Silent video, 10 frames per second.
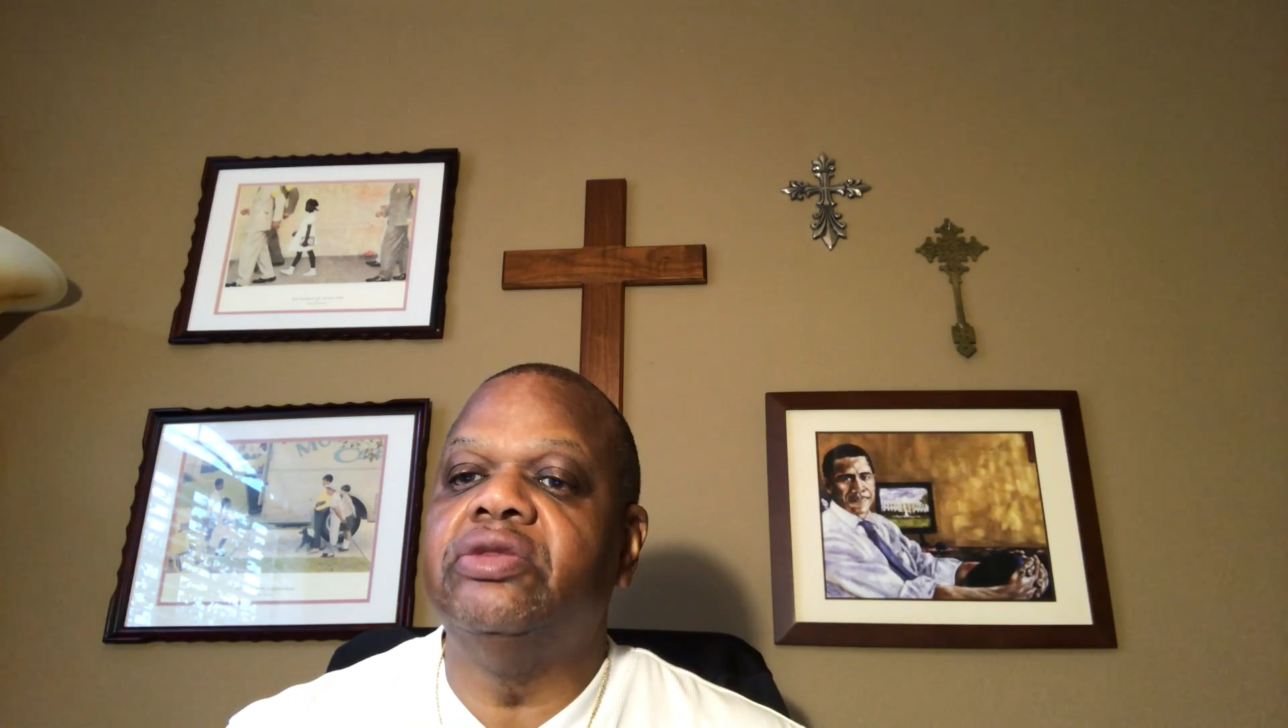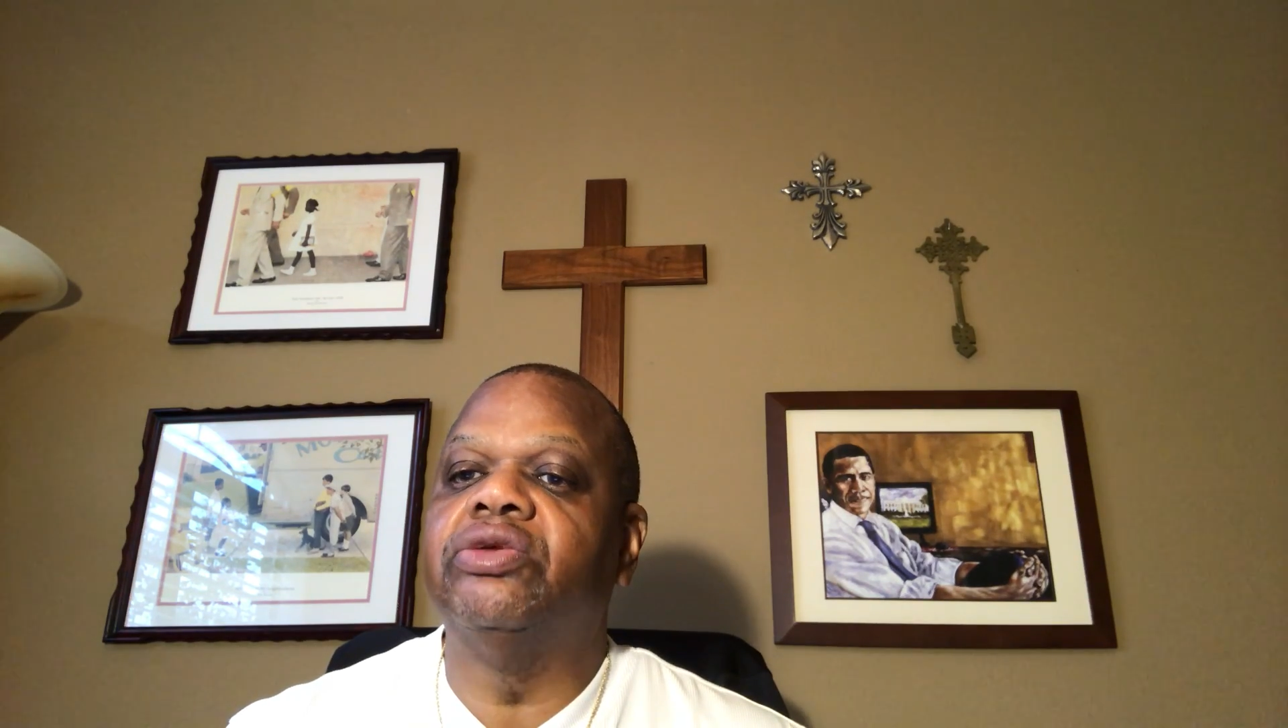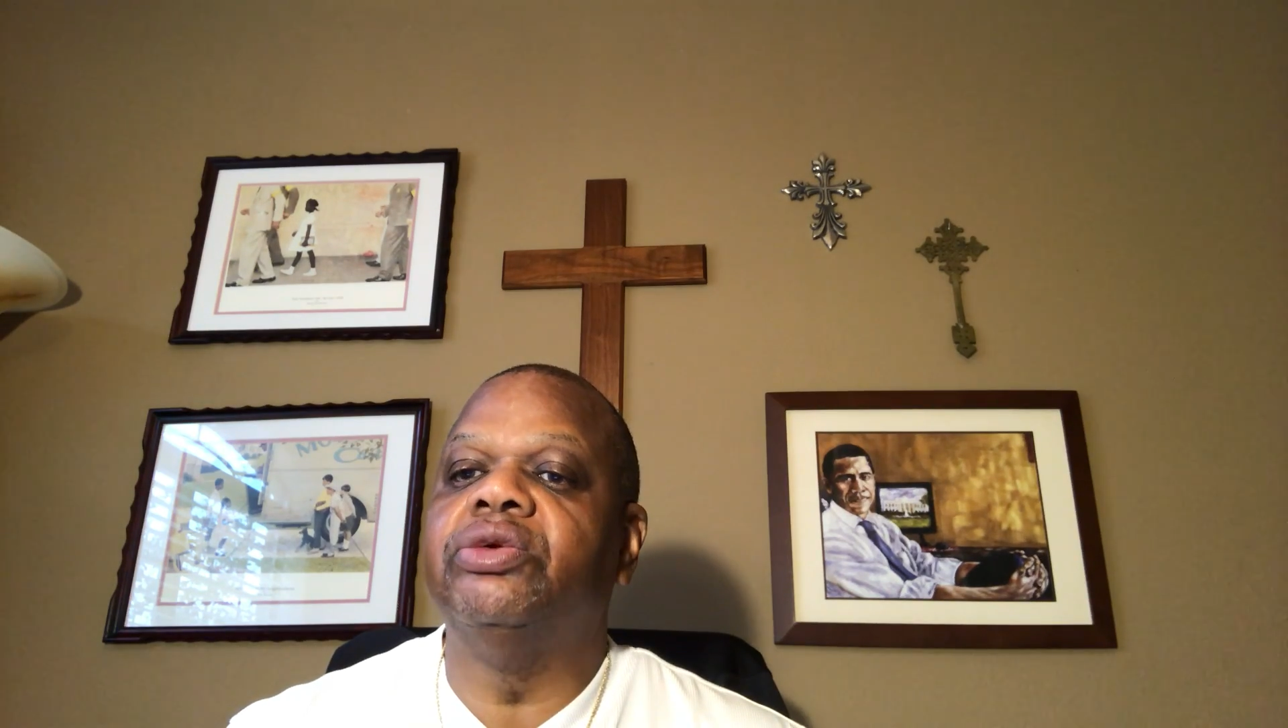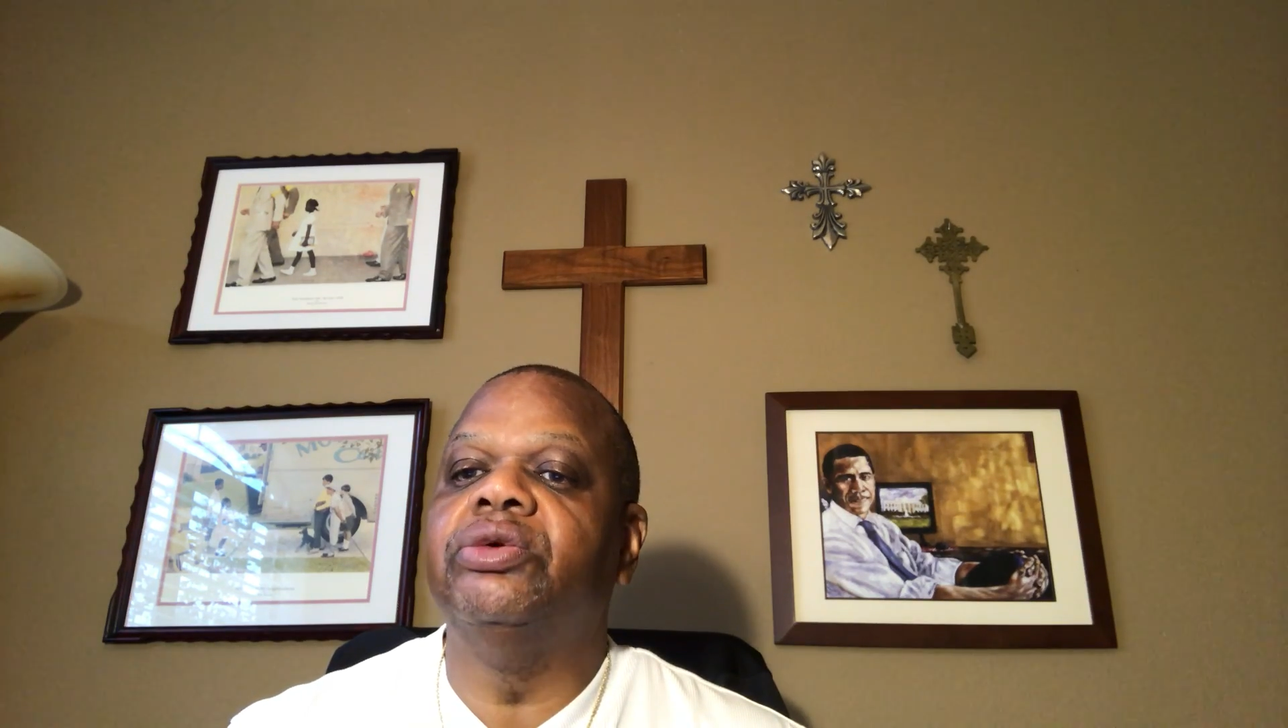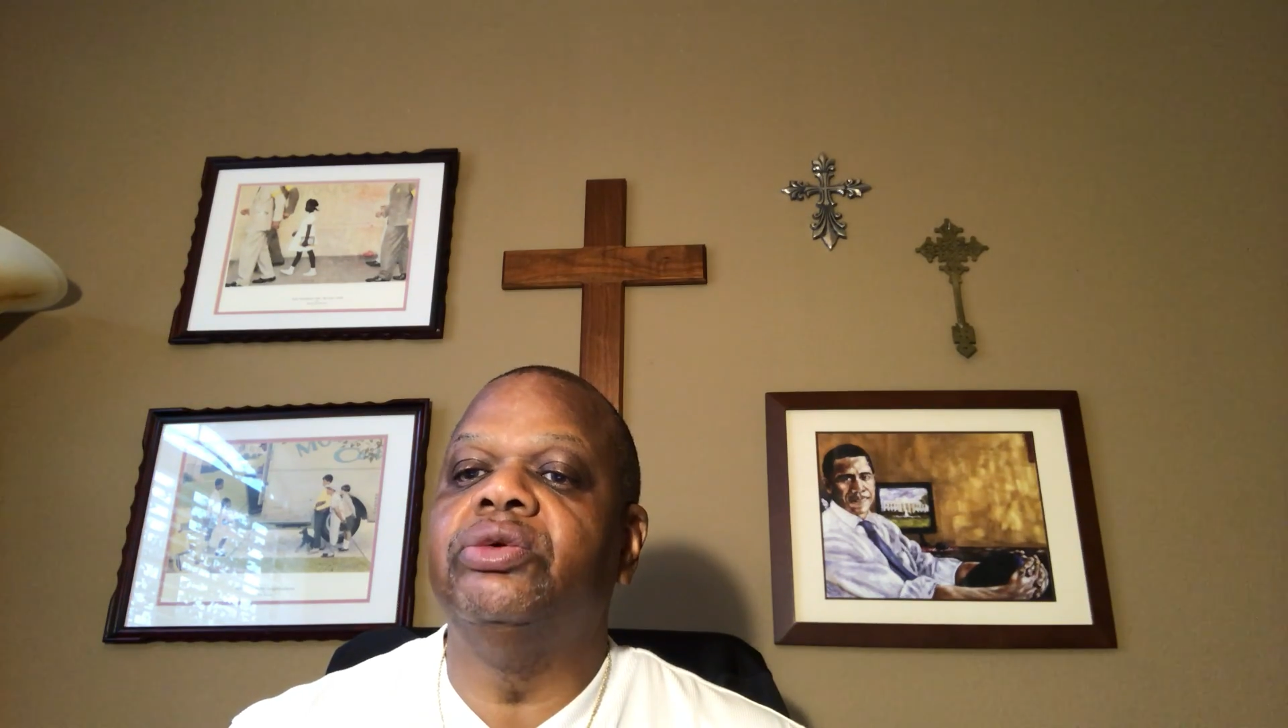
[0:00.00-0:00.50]

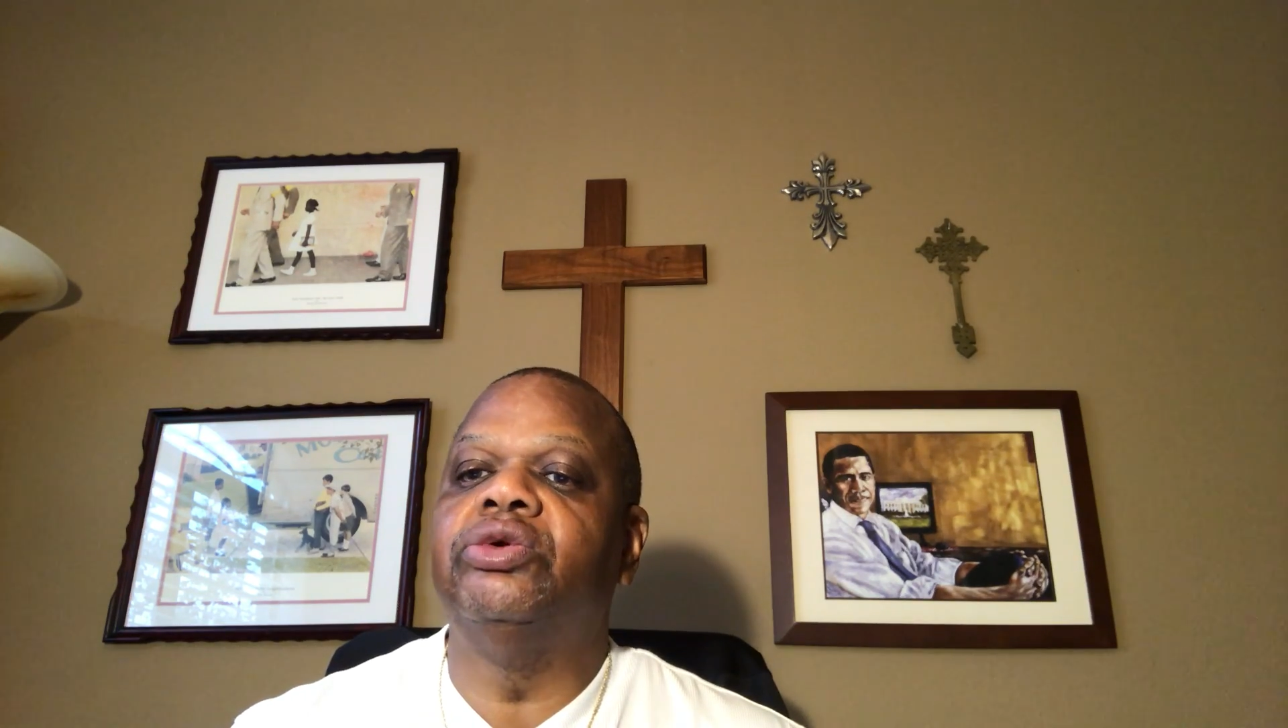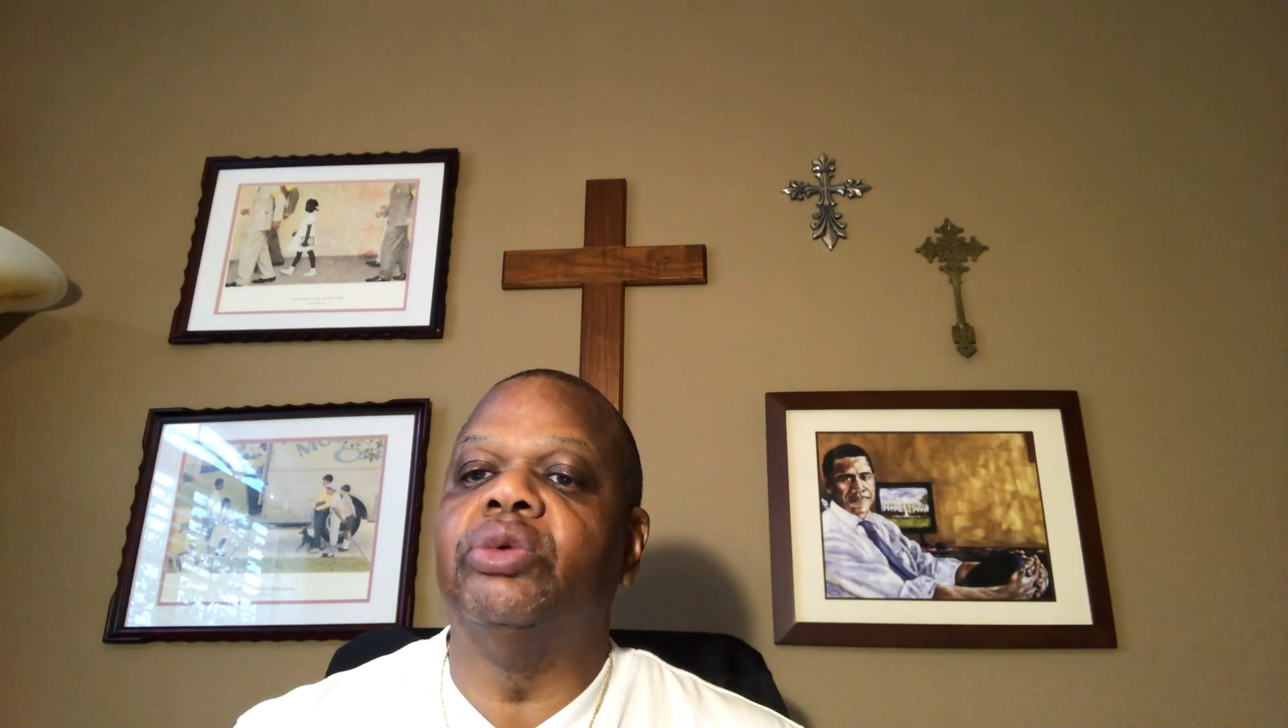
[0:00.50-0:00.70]
through